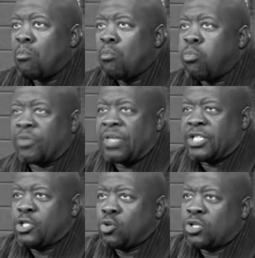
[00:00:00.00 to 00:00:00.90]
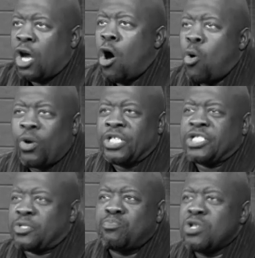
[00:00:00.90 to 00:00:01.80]
but that you could always
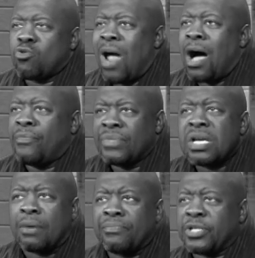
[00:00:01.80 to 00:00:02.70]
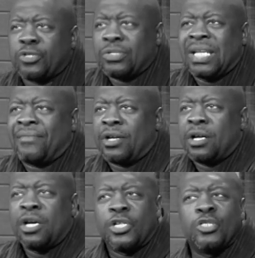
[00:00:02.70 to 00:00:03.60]
just be around them, that you'll never
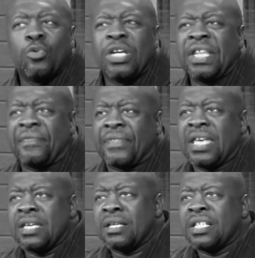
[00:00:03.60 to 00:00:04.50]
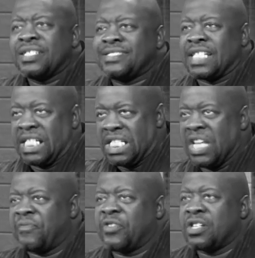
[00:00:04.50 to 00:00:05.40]
do anything
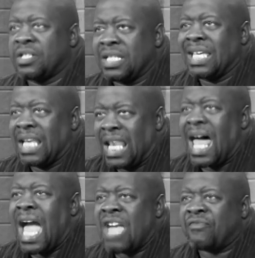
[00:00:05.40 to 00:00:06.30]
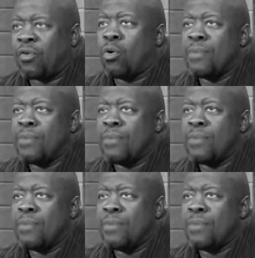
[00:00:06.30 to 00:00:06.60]
significant in life or